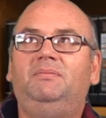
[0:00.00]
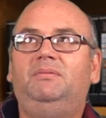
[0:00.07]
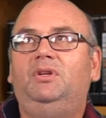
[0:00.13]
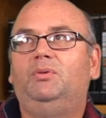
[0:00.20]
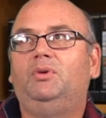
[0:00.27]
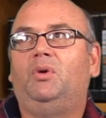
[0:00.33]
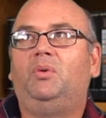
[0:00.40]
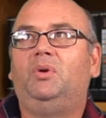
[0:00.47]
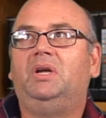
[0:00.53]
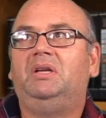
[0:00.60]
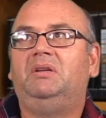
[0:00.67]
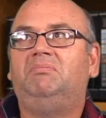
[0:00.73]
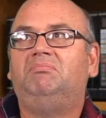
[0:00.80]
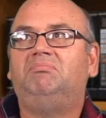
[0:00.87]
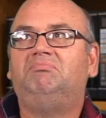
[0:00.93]
we're
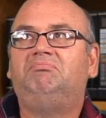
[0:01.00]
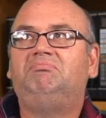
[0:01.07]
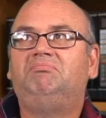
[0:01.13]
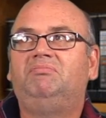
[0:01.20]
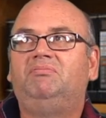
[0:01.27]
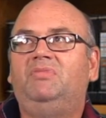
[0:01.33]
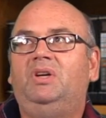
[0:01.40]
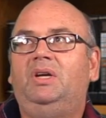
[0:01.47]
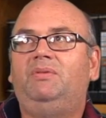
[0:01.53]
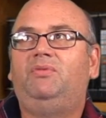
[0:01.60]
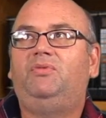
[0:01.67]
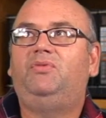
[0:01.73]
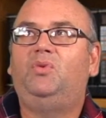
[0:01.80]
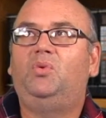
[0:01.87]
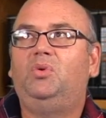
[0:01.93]
going
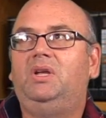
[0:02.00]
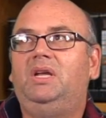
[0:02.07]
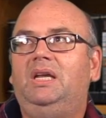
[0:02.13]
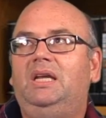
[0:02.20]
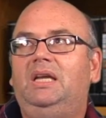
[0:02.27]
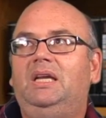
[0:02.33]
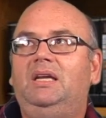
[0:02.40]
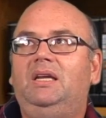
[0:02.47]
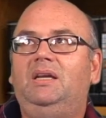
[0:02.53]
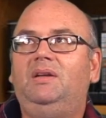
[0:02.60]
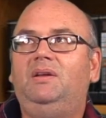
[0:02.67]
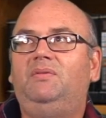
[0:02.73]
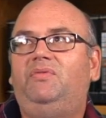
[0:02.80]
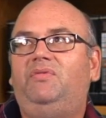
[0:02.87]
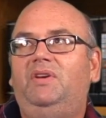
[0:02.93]

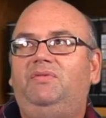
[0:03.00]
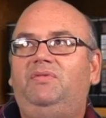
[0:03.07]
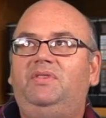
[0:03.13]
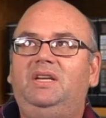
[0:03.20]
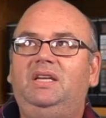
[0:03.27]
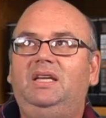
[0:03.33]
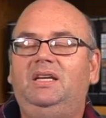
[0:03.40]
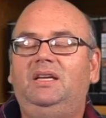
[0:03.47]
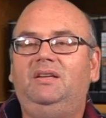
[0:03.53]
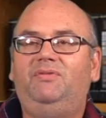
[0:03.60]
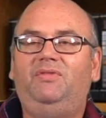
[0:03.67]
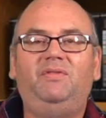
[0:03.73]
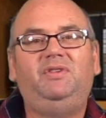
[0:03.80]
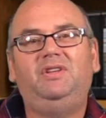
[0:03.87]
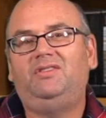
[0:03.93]
40,
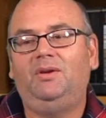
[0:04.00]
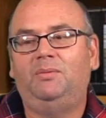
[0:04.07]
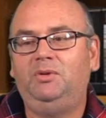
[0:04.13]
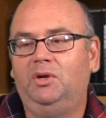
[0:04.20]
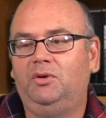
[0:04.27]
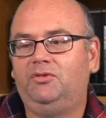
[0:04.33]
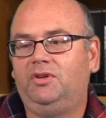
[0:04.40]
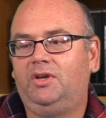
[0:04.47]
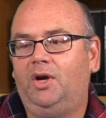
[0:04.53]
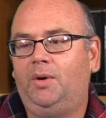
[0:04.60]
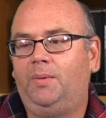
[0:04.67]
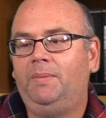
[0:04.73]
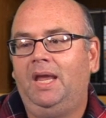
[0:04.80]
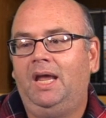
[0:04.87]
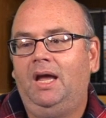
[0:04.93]
50 some years
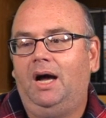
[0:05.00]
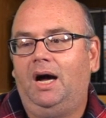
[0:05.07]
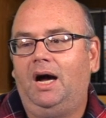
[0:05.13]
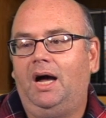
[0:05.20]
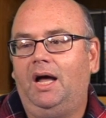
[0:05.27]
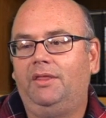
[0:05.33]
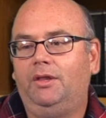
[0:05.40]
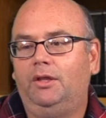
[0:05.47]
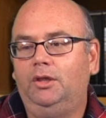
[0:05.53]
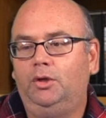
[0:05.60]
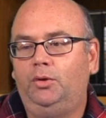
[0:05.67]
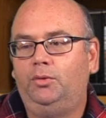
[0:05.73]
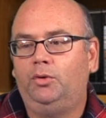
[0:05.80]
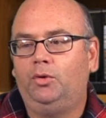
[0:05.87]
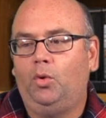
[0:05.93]
ago. The
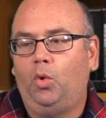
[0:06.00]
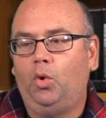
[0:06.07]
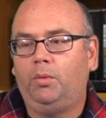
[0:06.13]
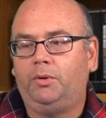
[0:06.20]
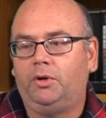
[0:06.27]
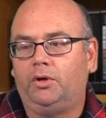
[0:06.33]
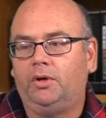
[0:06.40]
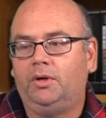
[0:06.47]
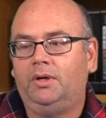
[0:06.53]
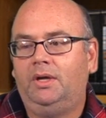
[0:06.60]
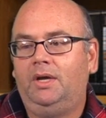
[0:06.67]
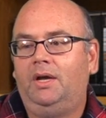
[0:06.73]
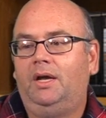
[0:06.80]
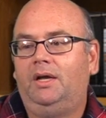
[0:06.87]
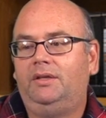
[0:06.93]
lunar orbiter
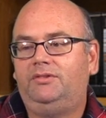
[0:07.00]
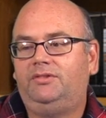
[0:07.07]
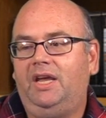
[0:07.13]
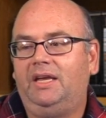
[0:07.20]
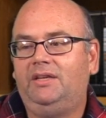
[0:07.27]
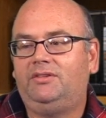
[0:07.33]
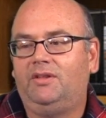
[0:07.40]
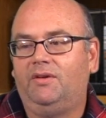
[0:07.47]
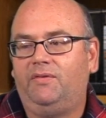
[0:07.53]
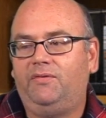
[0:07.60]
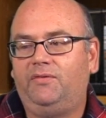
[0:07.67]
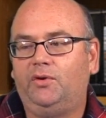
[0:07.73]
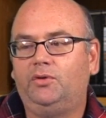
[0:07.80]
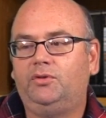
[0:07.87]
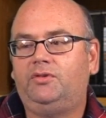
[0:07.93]
takes the
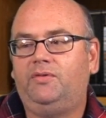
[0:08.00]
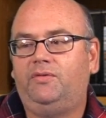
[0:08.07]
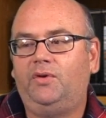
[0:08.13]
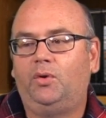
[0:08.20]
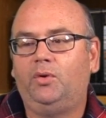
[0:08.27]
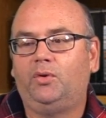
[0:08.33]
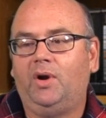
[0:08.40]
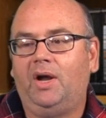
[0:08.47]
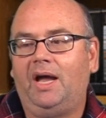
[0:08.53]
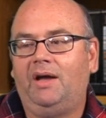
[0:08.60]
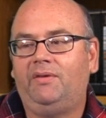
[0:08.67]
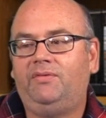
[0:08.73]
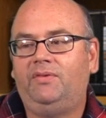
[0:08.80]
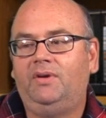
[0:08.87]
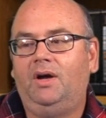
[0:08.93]
first
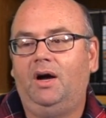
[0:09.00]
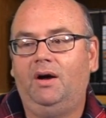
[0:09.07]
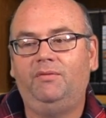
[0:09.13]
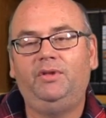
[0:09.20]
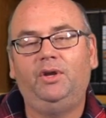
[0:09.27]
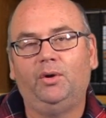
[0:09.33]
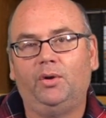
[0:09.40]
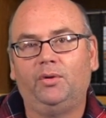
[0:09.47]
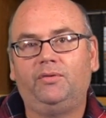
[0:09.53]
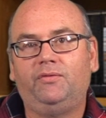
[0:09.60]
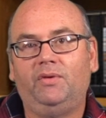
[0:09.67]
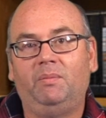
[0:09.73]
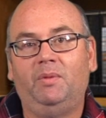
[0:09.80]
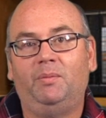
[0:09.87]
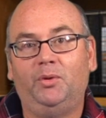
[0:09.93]
photograph of the Earth
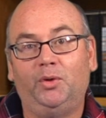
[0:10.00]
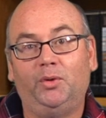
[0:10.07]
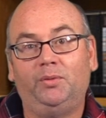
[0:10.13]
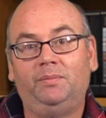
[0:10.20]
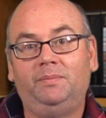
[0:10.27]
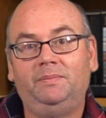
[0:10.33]
from the moon.